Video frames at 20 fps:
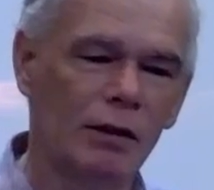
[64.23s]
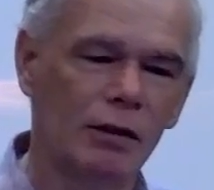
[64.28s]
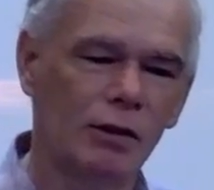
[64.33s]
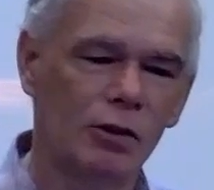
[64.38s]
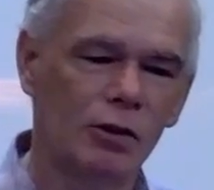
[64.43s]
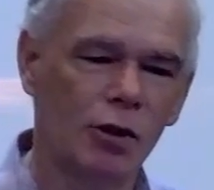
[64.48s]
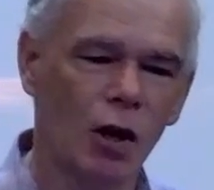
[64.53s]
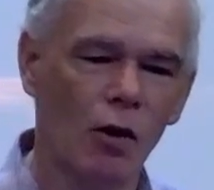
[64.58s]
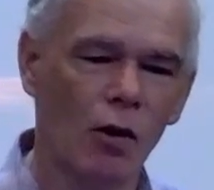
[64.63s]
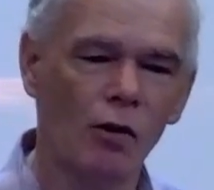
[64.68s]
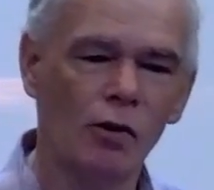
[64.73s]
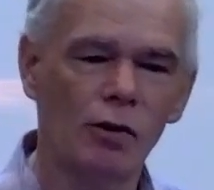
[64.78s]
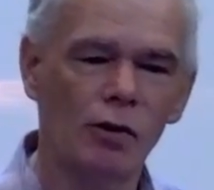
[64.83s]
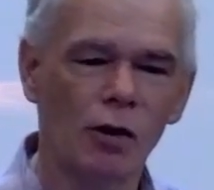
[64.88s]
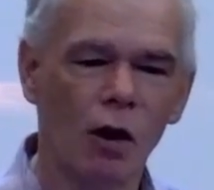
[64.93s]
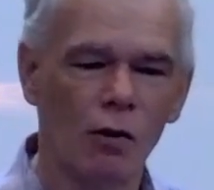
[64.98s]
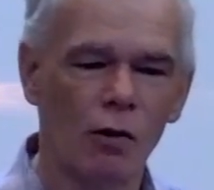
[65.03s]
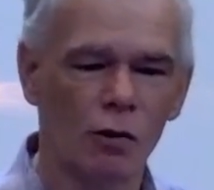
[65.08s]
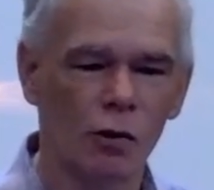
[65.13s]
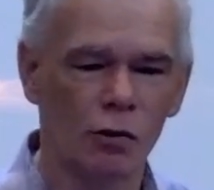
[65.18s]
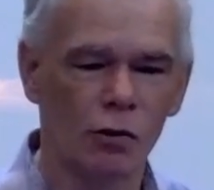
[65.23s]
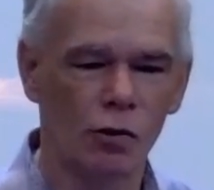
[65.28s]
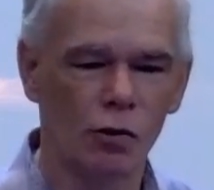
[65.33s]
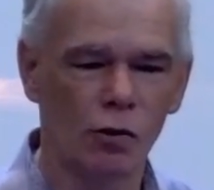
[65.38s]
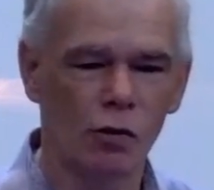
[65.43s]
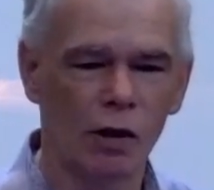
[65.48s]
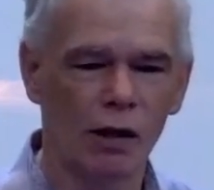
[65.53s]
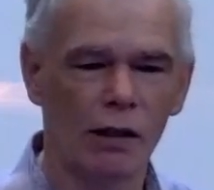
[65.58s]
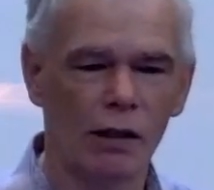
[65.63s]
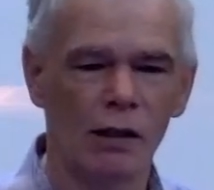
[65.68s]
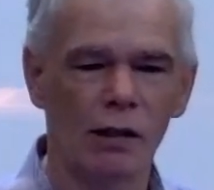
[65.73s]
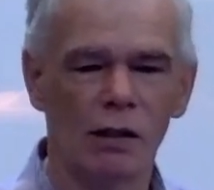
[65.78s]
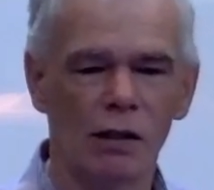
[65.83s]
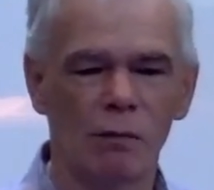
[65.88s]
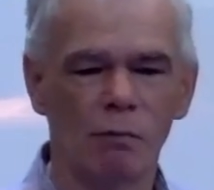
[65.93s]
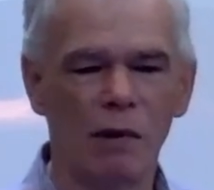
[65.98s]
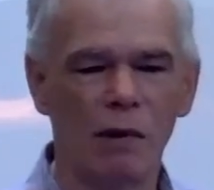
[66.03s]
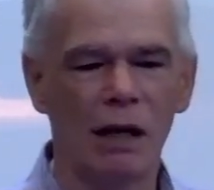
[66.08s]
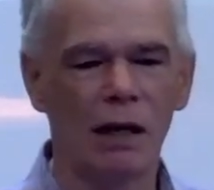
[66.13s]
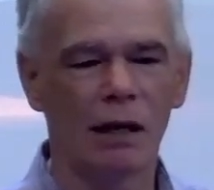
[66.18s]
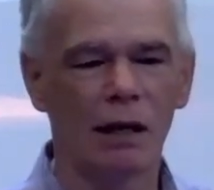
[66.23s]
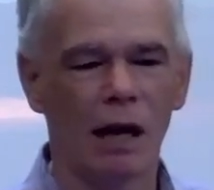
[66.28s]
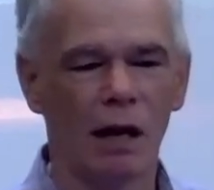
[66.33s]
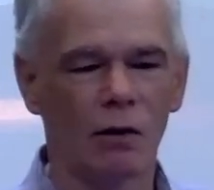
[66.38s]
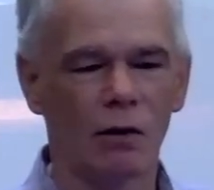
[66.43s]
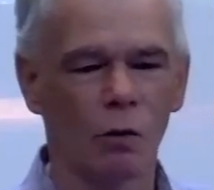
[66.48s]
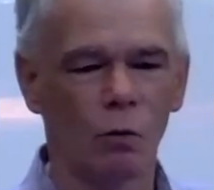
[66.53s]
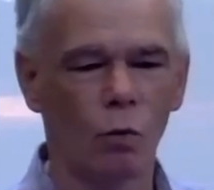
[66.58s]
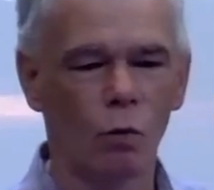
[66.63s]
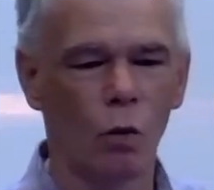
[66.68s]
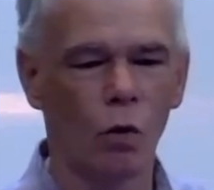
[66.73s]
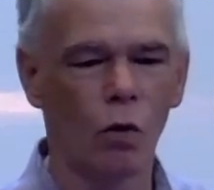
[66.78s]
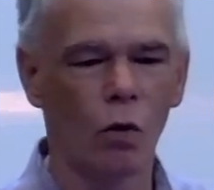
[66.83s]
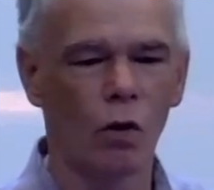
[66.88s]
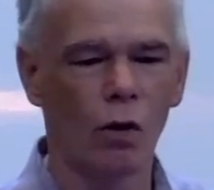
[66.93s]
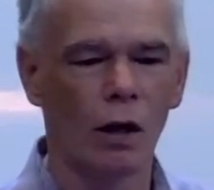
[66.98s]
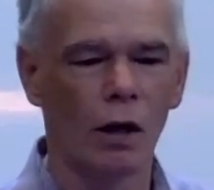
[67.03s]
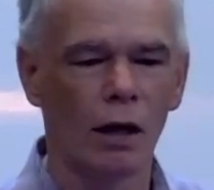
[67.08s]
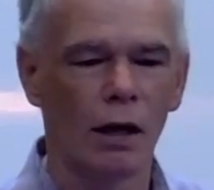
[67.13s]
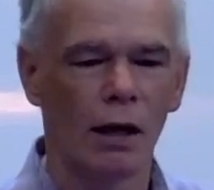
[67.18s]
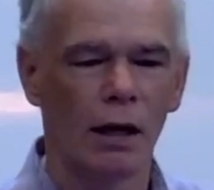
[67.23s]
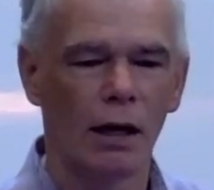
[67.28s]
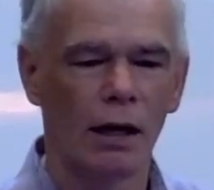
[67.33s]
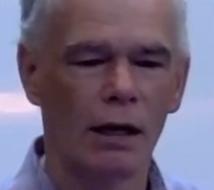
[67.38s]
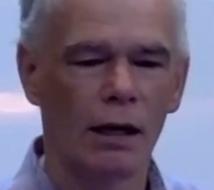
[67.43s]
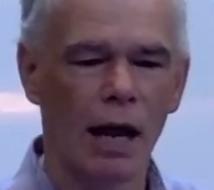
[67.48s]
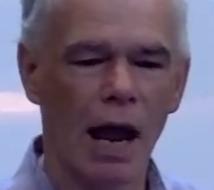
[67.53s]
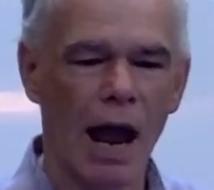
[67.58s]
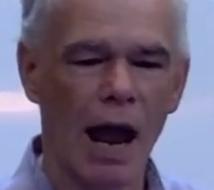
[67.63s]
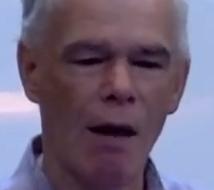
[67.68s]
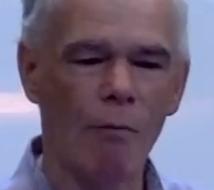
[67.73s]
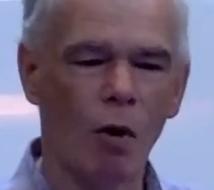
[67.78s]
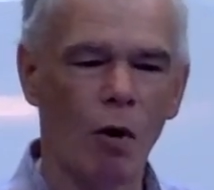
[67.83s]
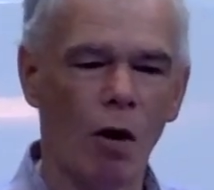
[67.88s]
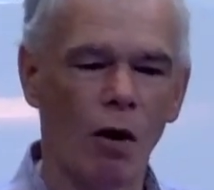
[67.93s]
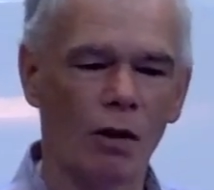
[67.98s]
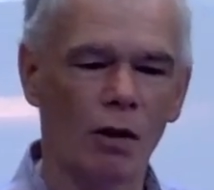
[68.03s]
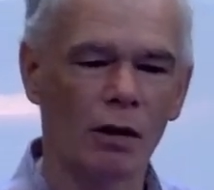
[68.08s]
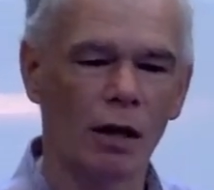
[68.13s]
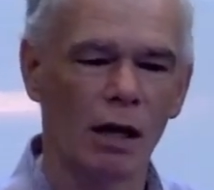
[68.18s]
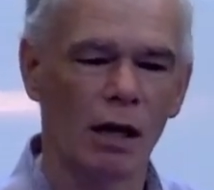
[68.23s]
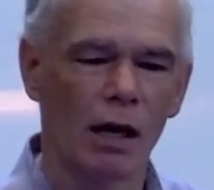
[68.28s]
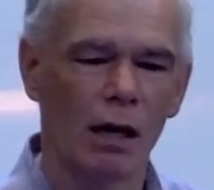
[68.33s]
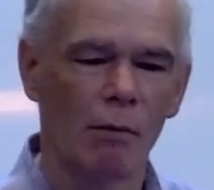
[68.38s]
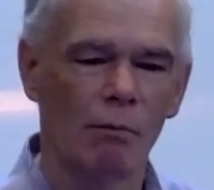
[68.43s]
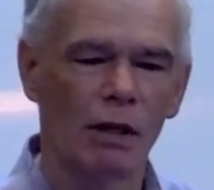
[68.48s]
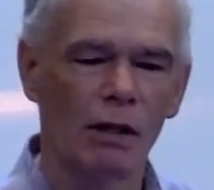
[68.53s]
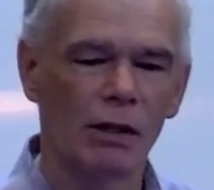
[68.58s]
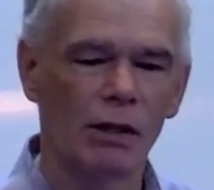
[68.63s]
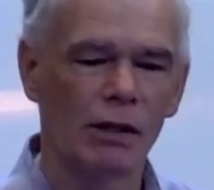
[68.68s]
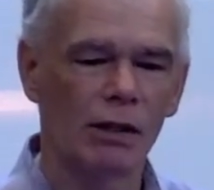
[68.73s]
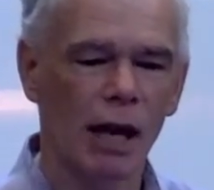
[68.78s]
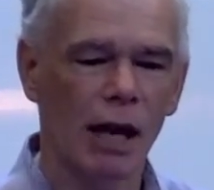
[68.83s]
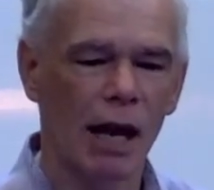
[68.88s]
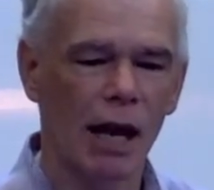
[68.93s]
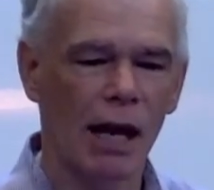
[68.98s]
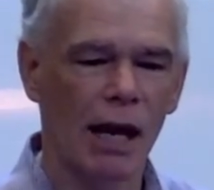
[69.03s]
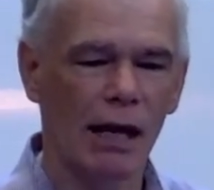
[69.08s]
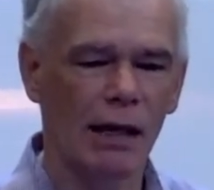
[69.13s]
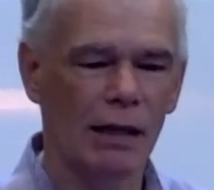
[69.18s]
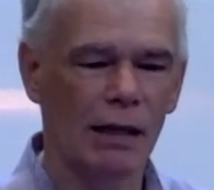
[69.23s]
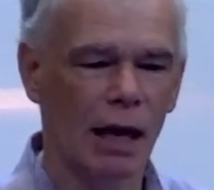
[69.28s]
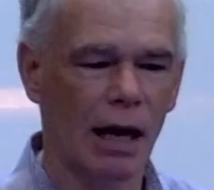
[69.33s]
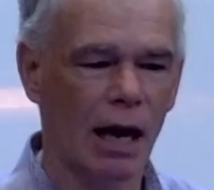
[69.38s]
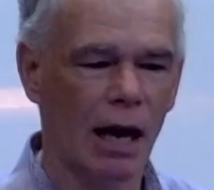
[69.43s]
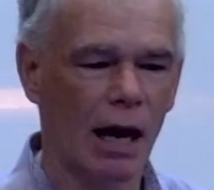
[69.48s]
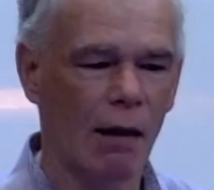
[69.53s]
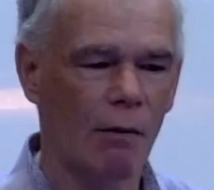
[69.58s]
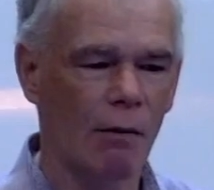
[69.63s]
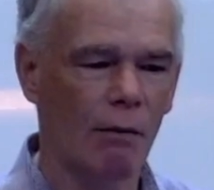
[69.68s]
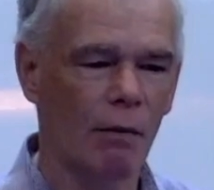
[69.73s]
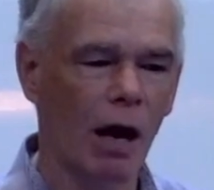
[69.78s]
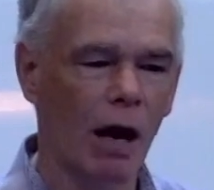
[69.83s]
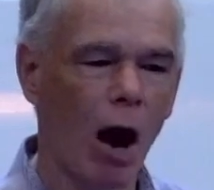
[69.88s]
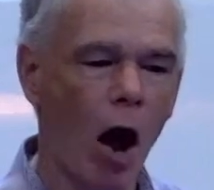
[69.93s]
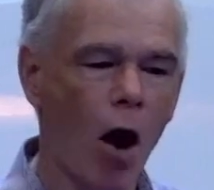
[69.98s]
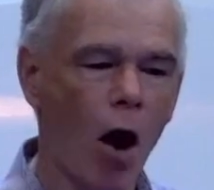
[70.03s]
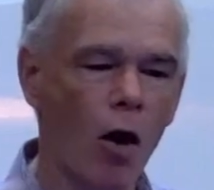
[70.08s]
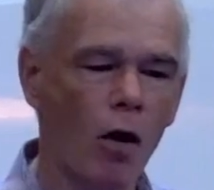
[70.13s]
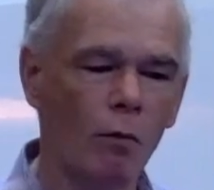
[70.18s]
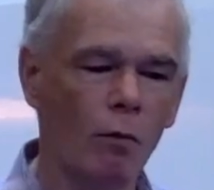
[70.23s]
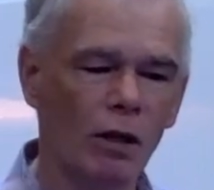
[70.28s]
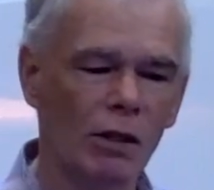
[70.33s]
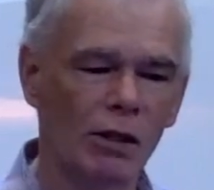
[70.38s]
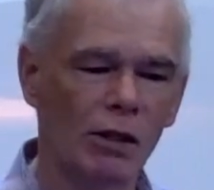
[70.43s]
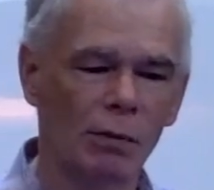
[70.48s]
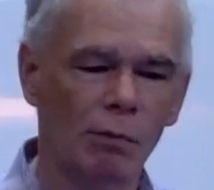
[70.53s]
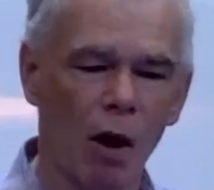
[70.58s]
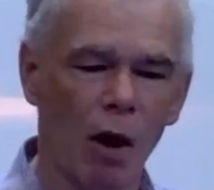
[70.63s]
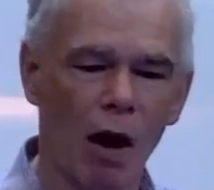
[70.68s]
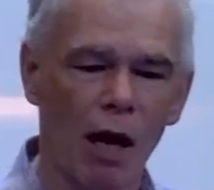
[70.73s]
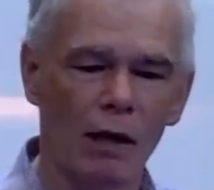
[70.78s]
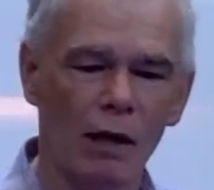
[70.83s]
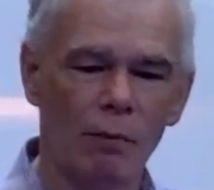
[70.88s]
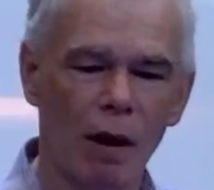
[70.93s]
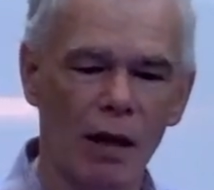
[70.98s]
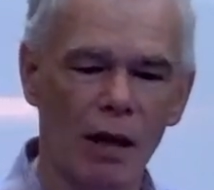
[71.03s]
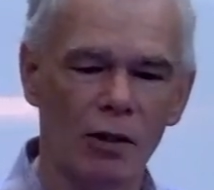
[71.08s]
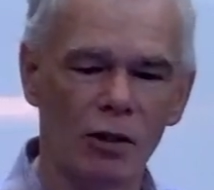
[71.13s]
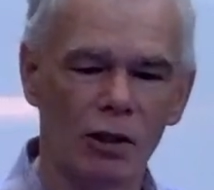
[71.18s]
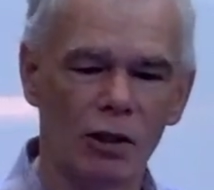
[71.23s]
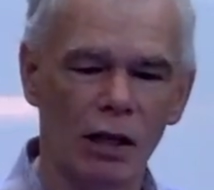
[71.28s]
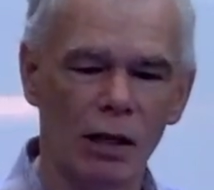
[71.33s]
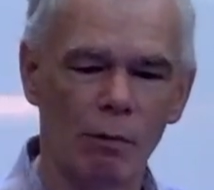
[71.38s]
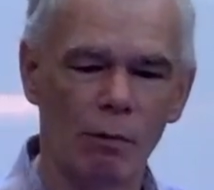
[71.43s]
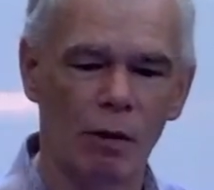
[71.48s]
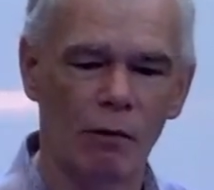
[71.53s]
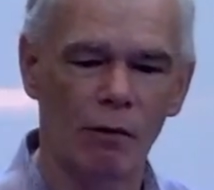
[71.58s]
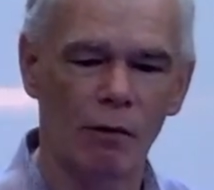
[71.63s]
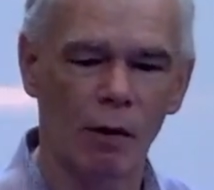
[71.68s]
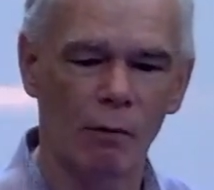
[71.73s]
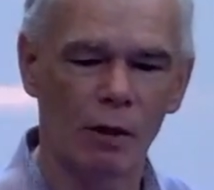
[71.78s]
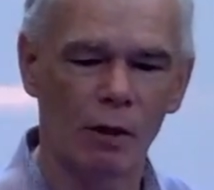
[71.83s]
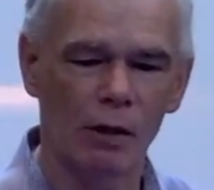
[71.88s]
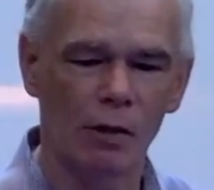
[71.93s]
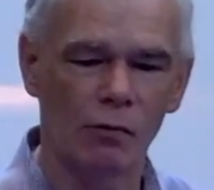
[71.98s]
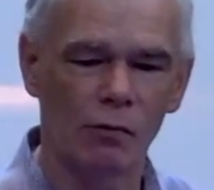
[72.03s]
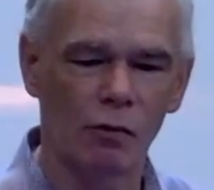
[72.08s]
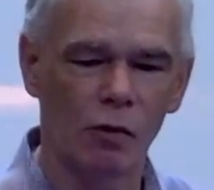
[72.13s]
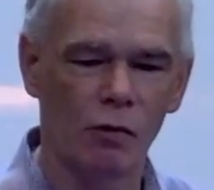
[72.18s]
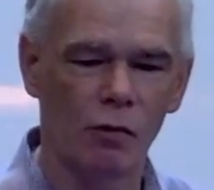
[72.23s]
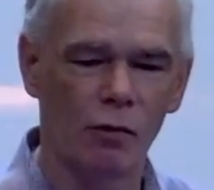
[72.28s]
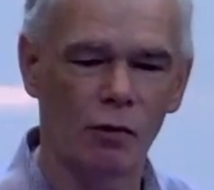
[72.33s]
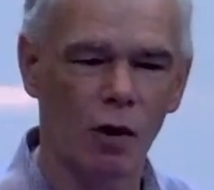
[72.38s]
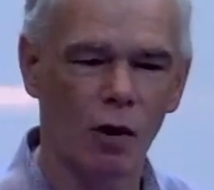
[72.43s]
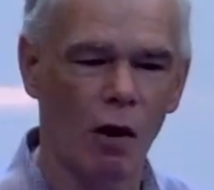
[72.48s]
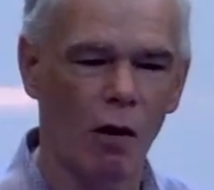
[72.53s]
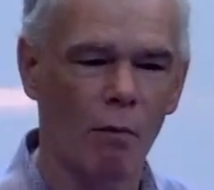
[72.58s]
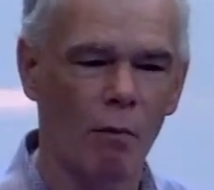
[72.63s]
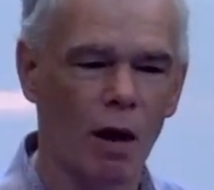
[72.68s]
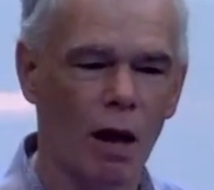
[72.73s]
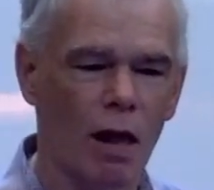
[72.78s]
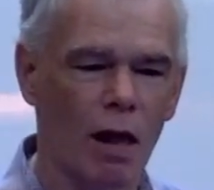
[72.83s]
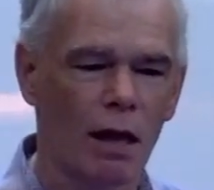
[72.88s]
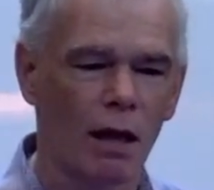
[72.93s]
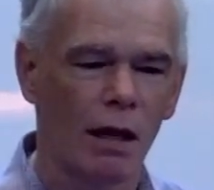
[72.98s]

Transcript: chose not to join his men at the war in Ammon, but stayed home and spied Bathsheba from his rooftop,